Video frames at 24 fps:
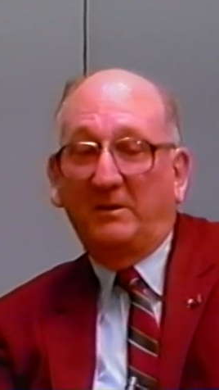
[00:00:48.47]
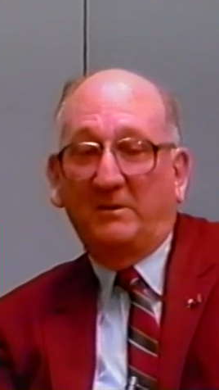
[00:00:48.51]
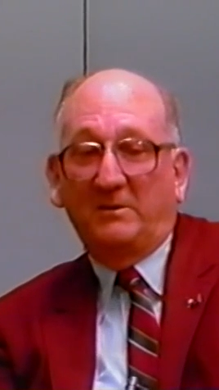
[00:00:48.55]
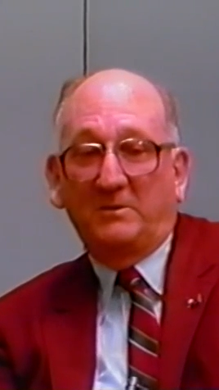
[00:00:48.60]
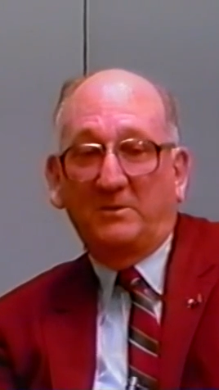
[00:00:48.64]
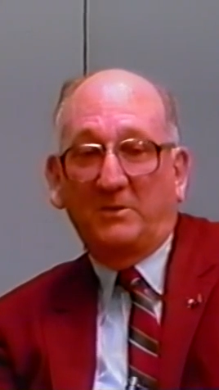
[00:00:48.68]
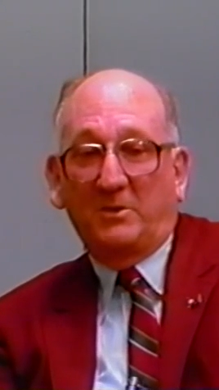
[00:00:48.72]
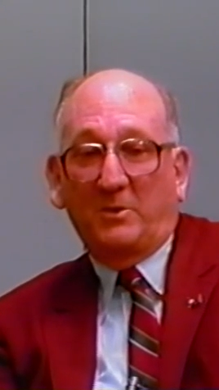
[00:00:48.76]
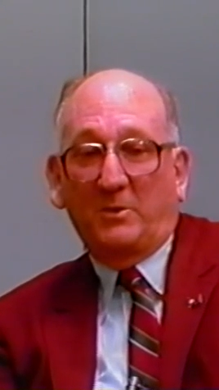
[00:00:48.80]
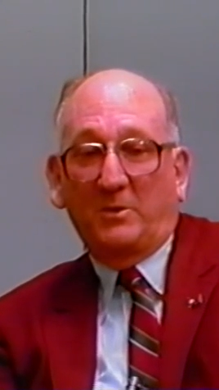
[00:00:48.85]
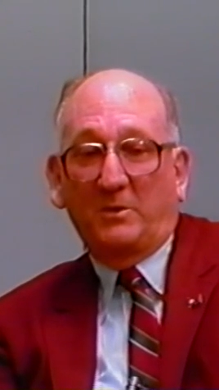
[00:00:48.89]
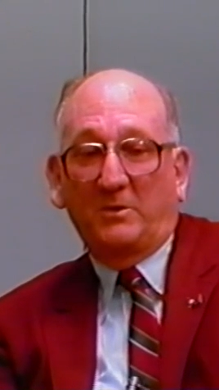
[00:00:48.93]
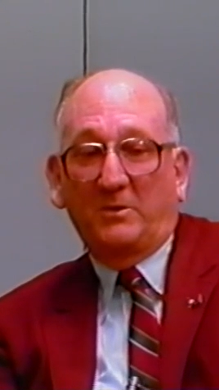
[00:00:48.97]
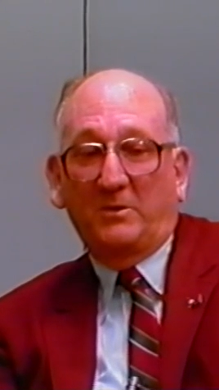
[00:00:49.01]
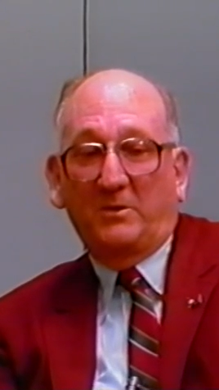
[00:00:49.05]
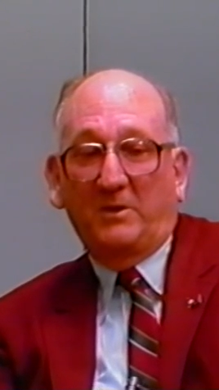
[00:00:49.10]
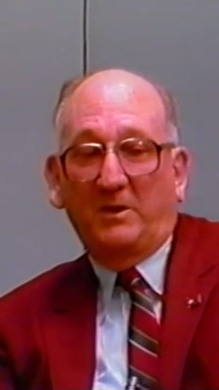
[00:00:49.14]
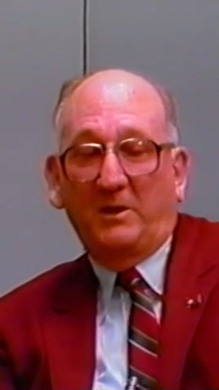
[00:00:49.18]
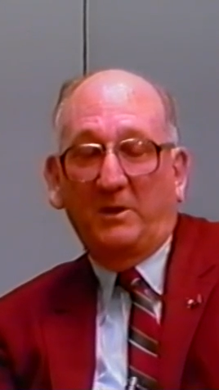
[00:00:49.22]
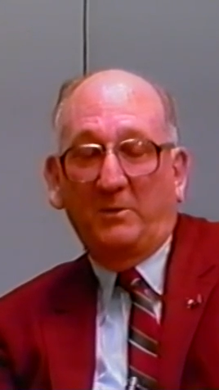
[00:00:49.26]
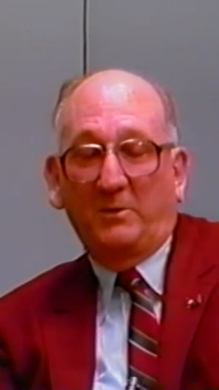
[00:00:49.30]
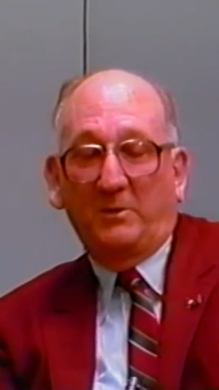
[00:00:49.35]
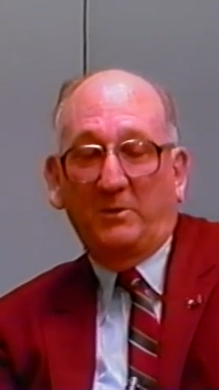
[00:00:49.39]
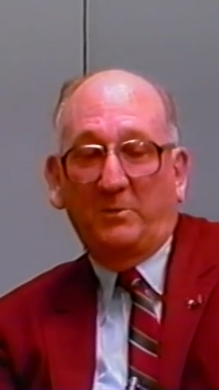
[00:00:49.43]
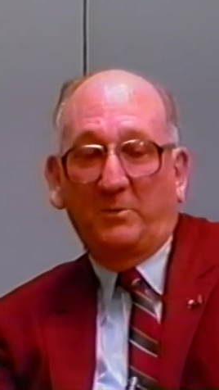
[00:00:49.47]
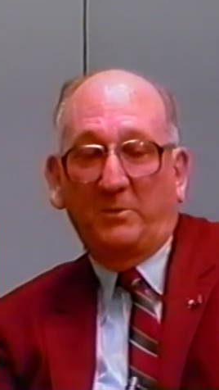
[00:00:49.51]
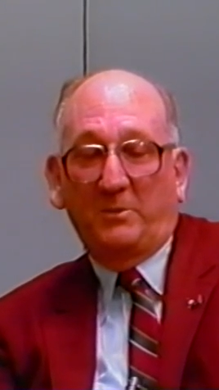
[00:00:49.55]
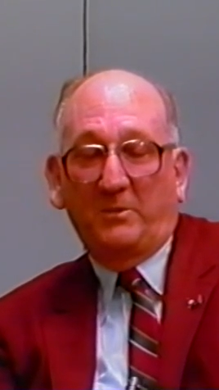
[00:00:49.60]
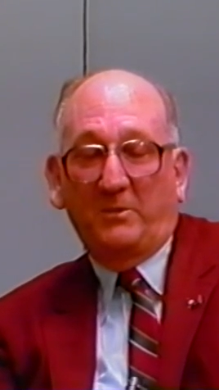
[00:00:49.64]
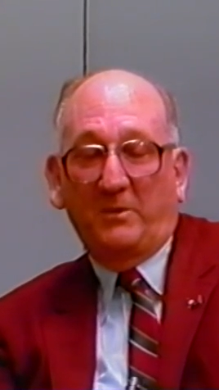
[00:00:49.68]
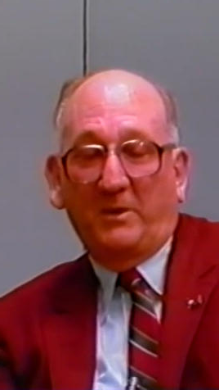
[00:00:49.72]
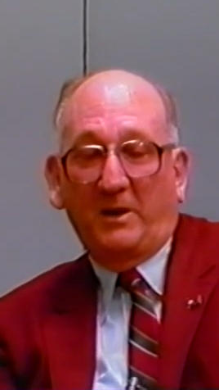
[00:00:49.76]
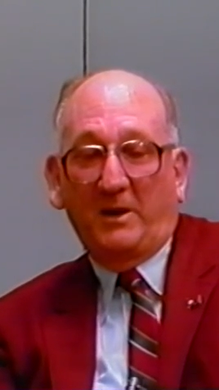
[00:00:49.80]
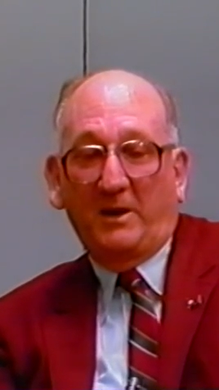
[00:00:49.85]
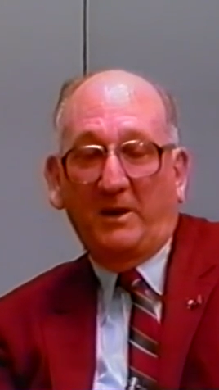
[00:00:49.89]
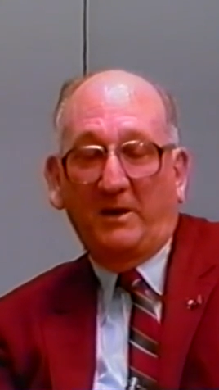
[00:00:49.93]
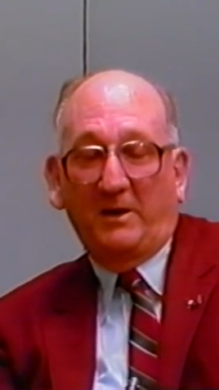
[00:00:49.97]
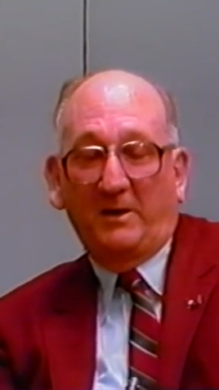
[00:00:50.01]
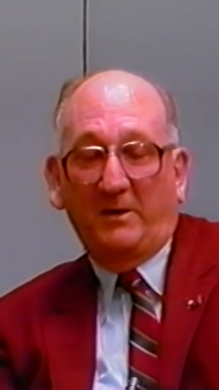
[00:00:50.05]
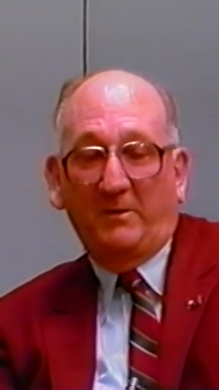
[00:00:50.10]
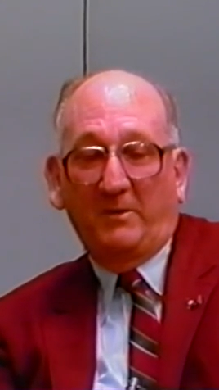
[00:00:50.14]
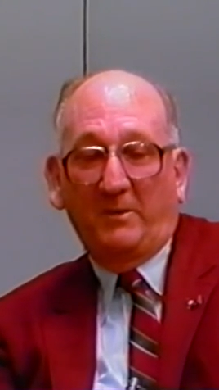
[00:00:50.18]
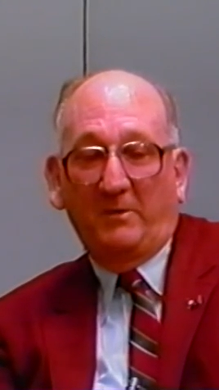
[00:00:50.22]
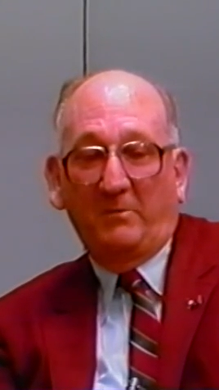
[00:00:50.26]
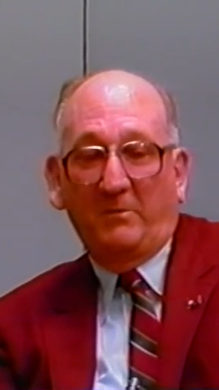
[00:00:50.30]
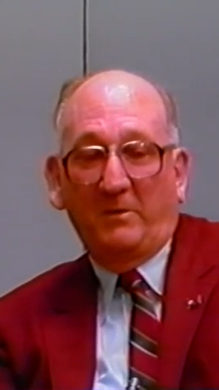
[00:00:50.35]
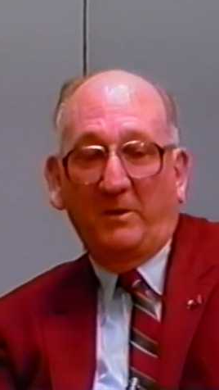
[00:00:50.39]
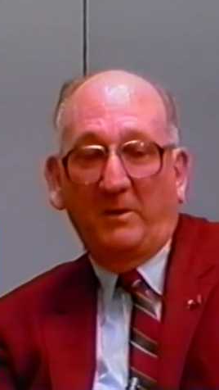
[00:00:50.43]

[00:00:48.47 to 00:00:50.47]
and George T. was presiding. And